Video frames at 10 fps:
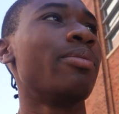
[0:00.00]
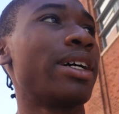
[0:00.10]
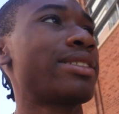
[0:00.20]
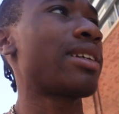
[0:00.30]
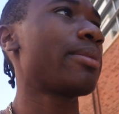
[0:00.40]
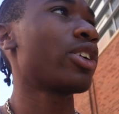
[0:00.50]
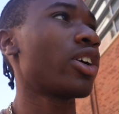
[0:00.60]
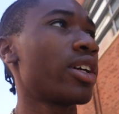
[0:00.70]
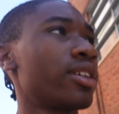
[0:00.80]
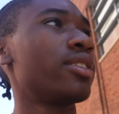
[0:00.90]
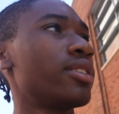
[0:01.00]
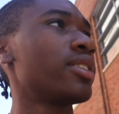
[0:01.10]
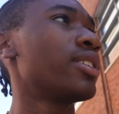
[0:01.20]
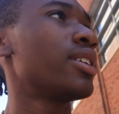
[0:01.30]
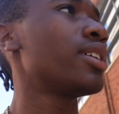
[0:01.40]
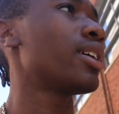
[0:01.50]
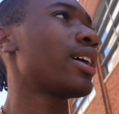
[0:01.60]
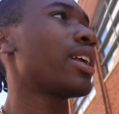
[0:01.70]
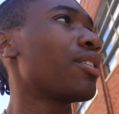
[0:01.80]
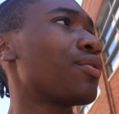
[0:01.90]
my seminar.
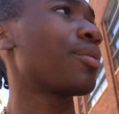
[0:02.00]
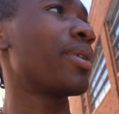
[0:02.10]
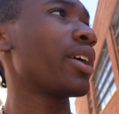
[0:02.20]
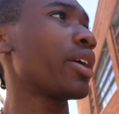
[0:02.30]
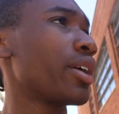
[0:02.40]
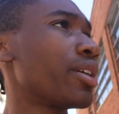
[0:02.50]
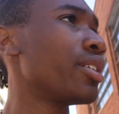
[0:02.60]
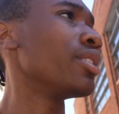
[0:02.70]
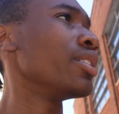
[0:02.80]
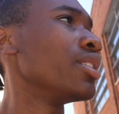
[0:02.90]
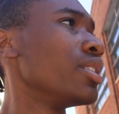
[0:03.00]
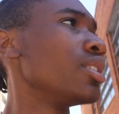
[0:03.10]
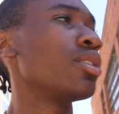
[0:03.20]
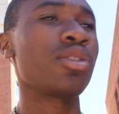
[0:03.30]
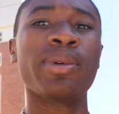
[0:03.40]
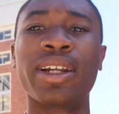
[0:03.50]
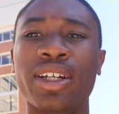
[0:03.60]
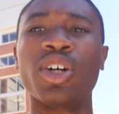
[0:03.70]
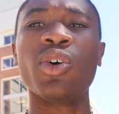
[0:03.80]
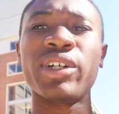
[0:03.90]
And then from there, I'm about to
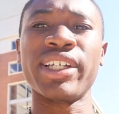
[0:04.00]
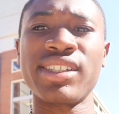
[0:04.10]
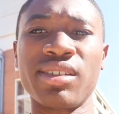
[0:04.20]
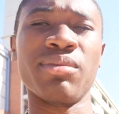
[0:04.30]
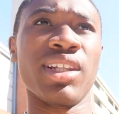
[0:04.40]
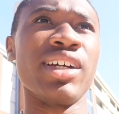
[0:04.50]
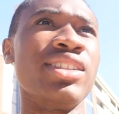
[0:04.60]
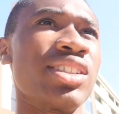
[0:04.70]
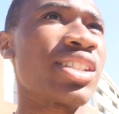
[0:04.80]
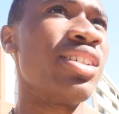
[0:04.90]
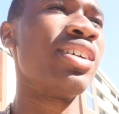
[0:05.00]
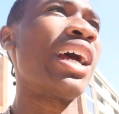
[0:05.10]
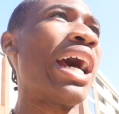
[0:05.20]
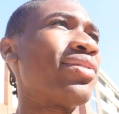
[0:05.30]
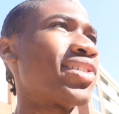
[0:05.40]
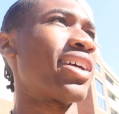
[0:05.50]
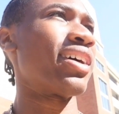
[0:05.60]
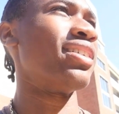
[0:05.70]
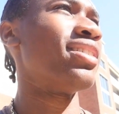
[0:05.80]
go and get some lunch after that,